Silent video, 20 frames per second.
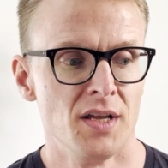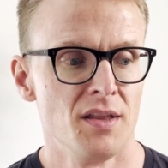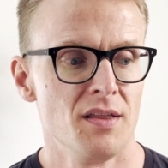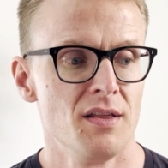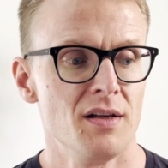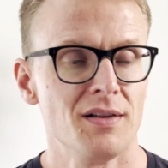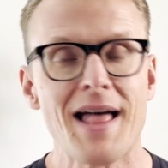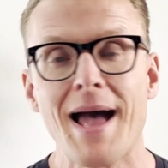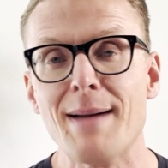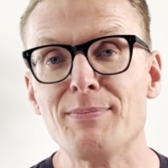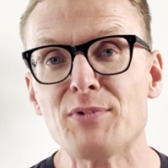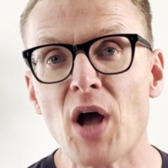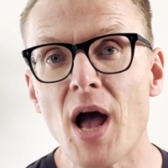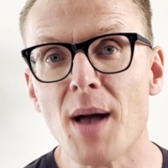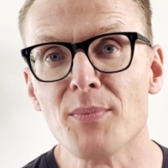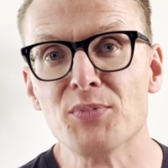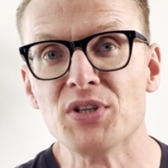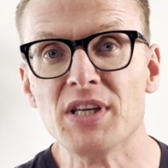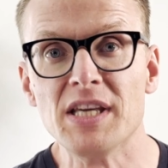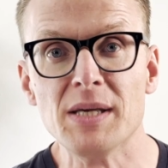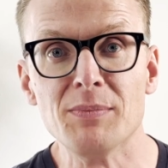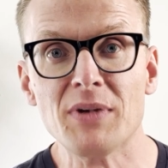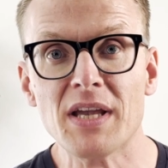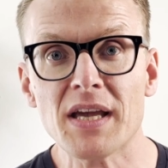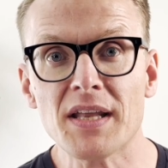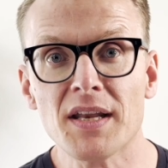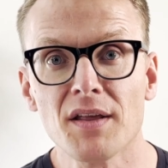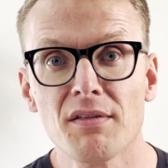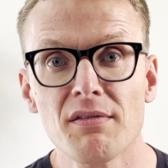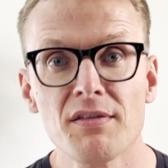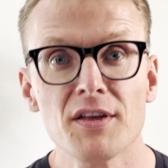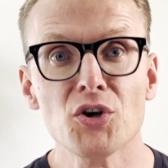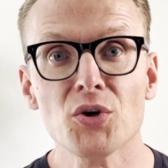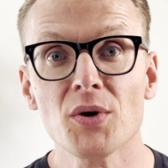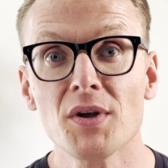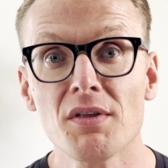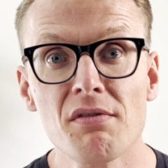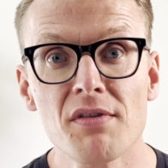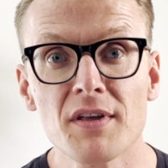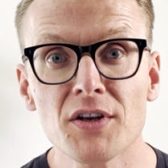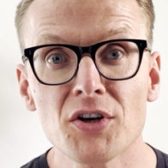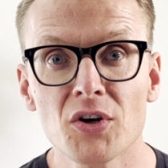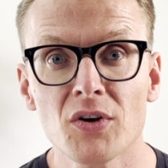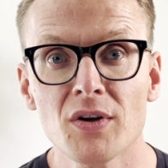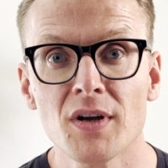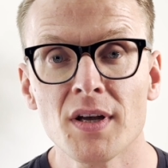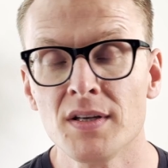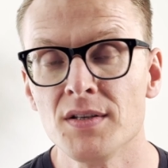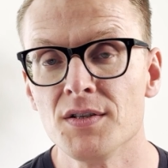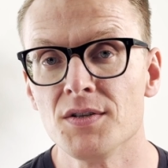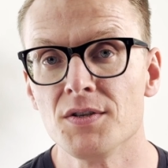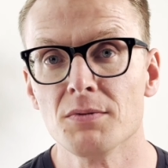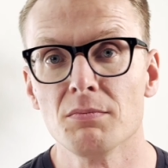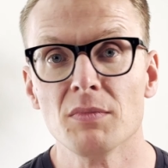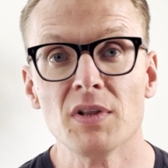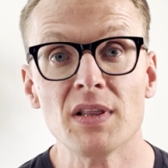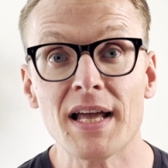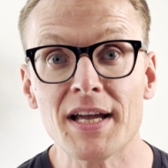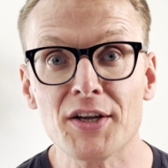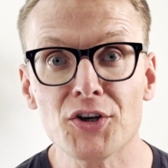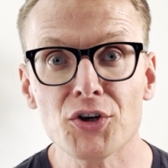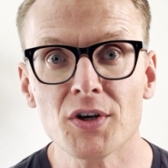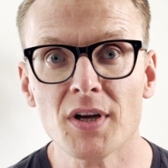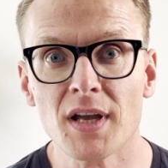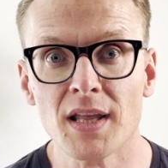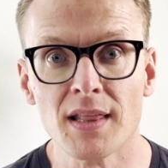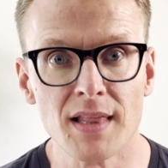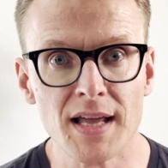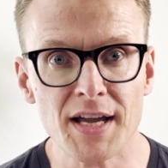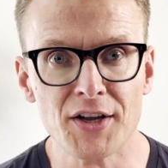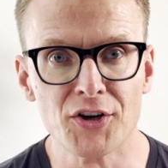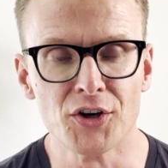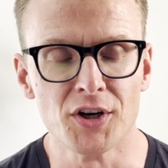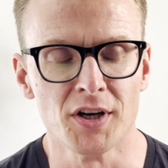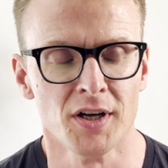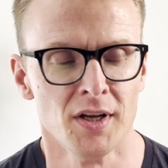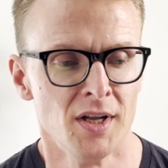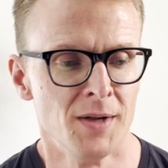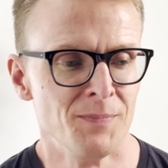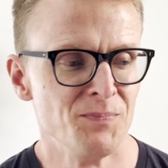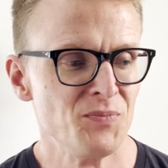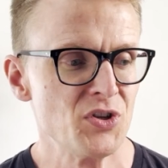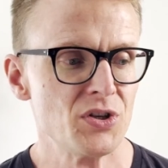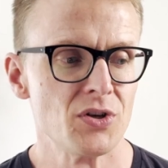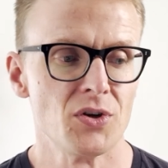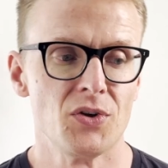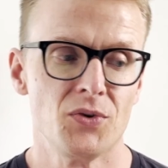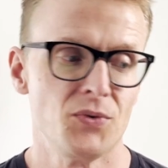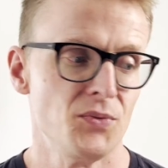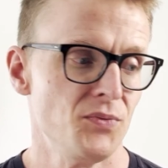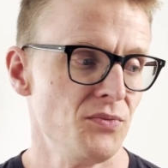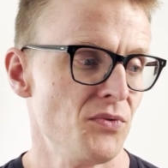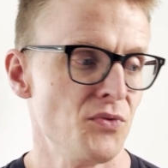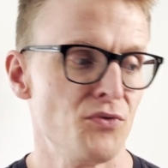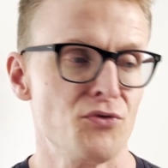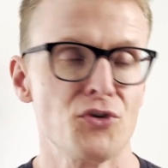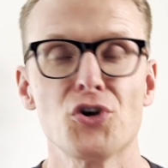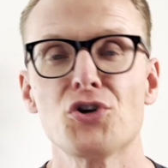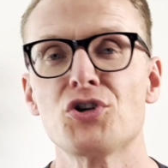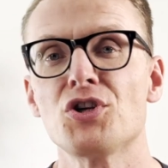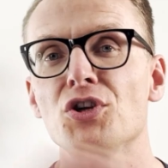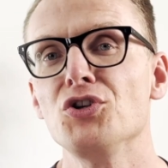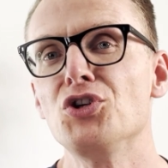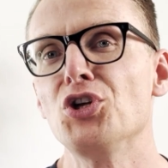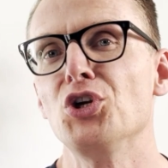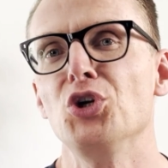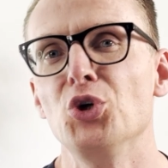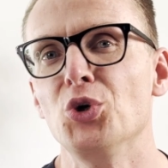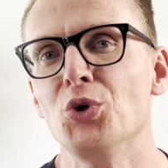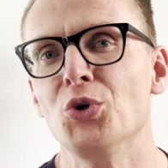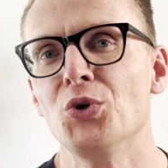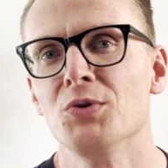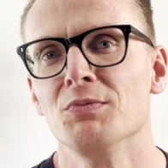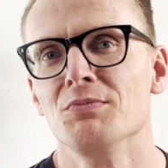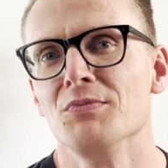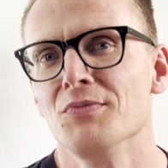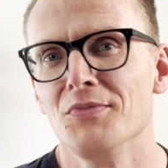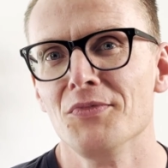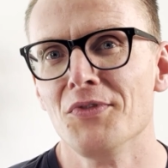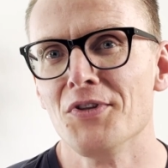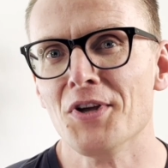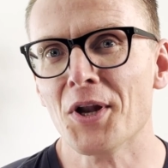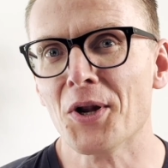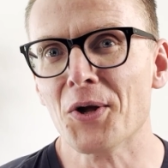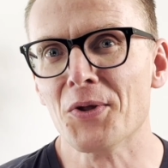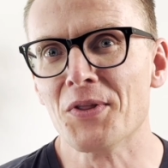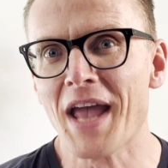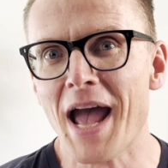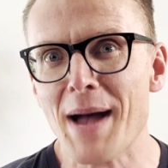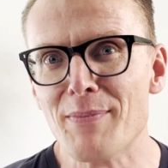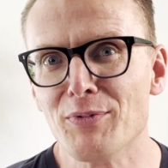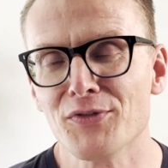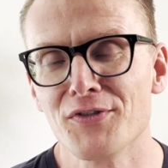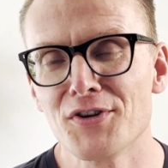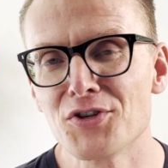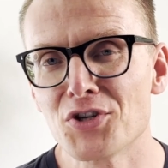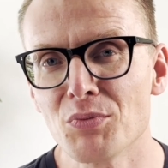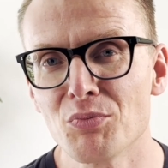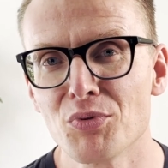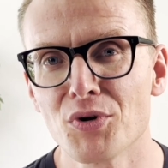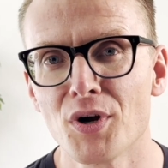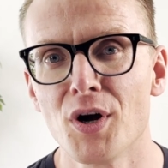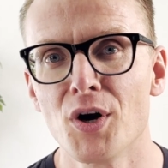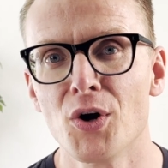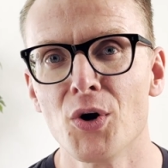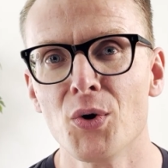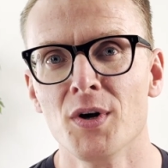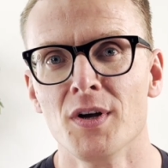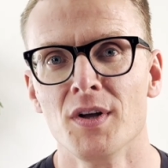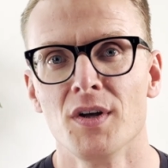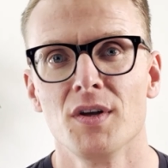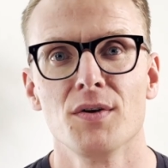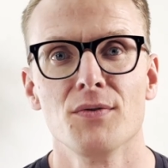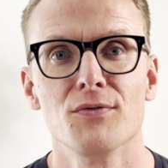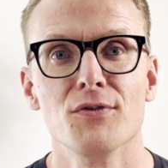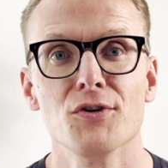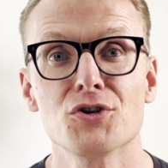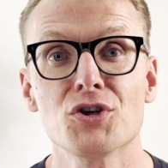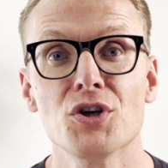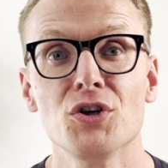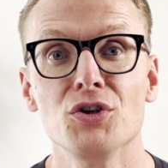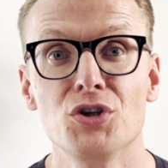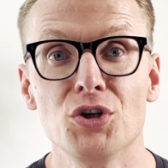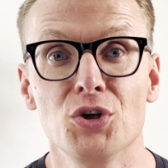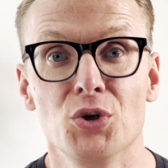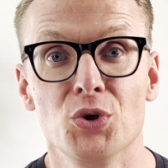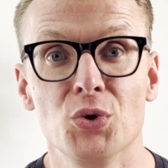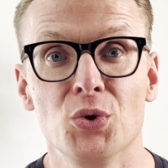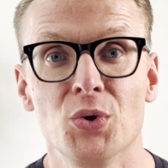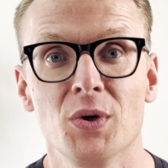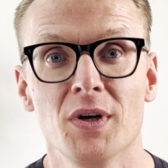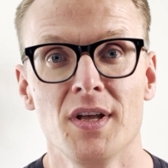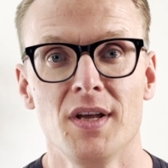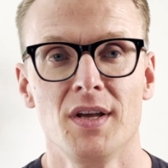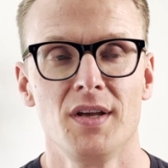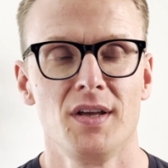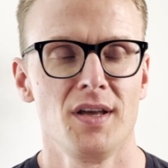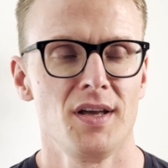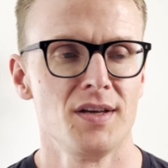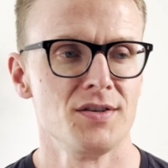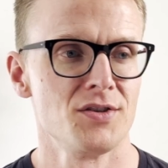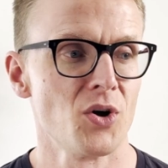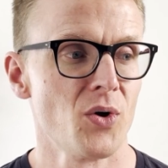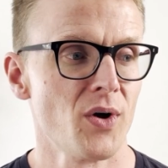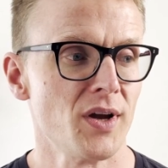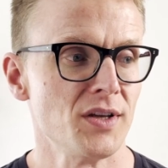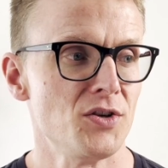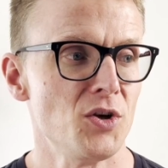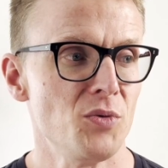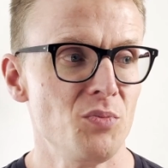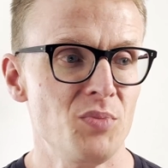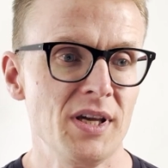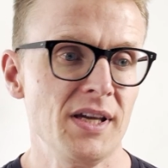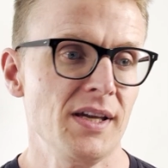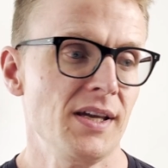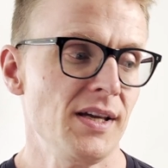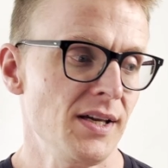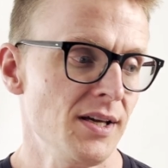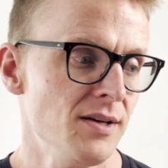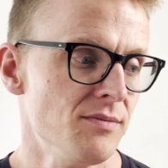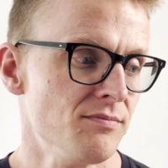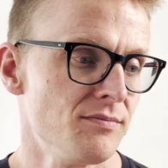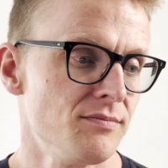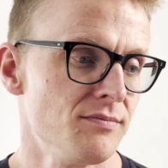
The laptops keep getting thinner and thinner and lighter. So version 2, the Apple Vision Pro version 2 is going to be,